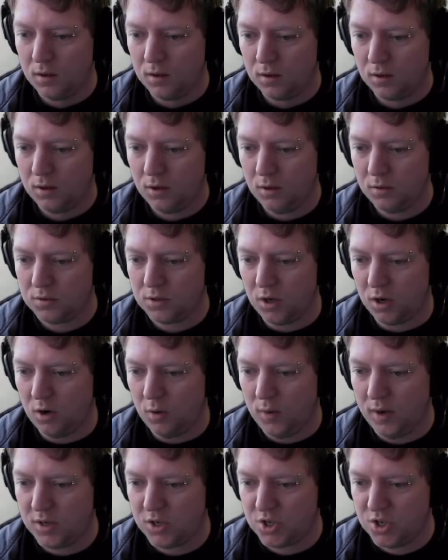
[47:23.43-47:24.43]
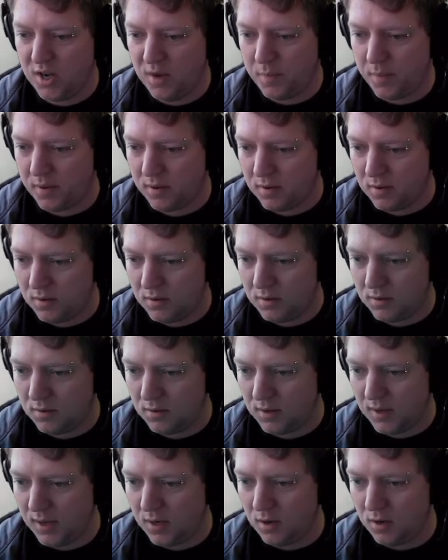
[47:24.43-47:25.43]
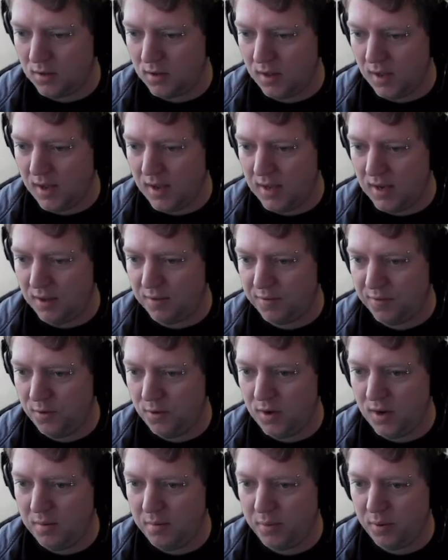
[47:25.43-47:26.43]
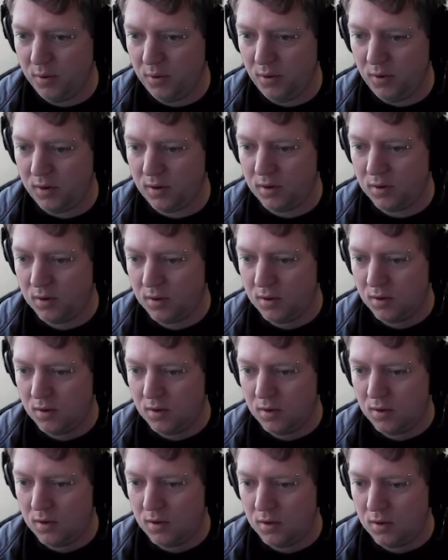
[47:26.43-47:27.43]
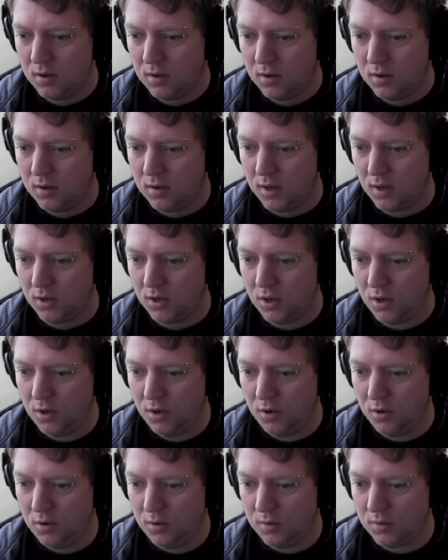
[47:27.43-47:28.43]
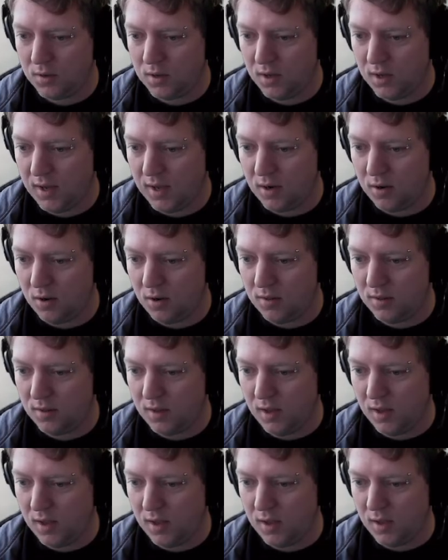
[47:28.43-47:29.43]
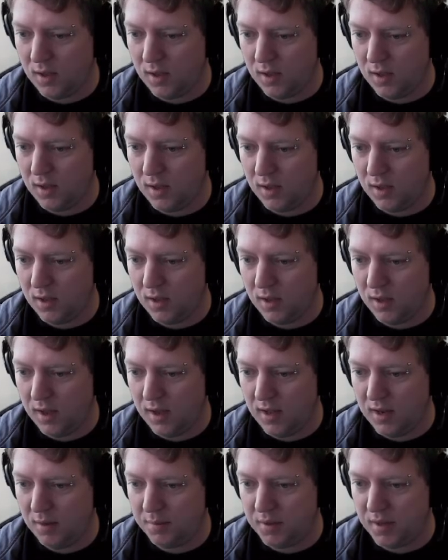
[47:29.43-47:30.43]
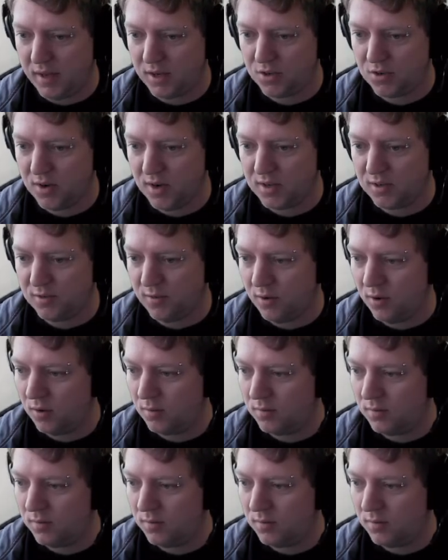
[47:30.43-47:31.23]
Cool, so I got one ship. Get on the Airlie food import. And you can get on the Airlie plank transfer.